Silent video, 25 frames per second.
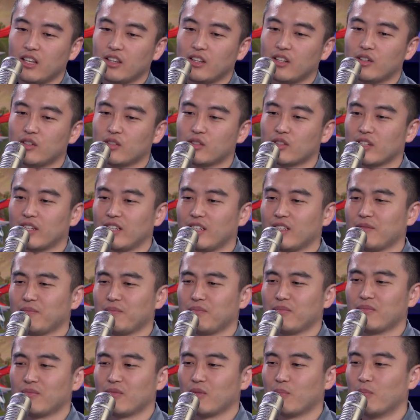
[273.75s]
There's like
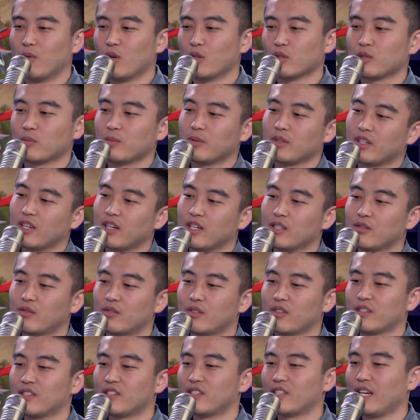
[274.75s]
multiple guns
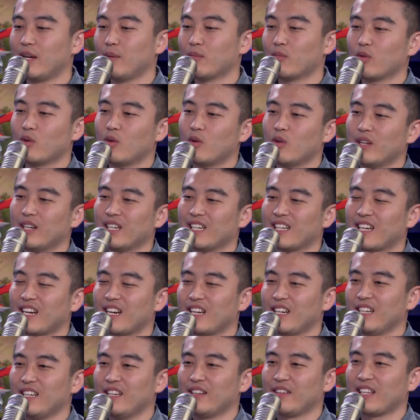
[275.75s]
for the same role, and
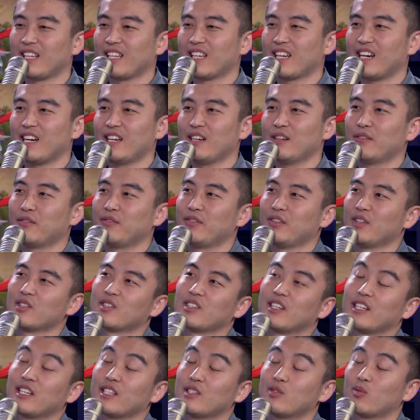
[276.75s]
it kind of
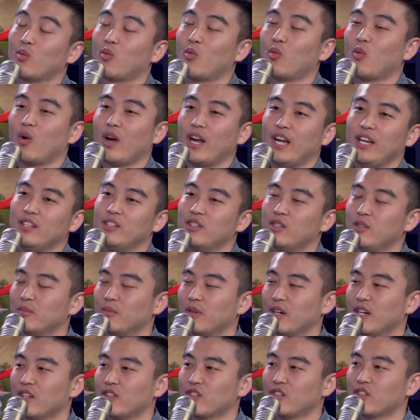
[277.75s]
feels like it's way too
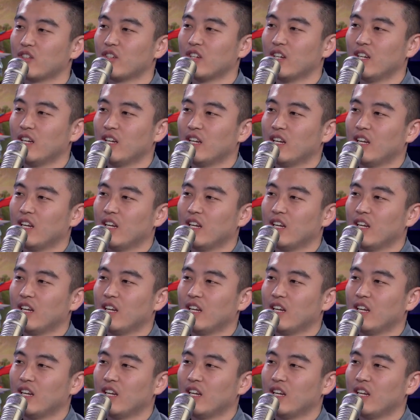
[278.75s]
much.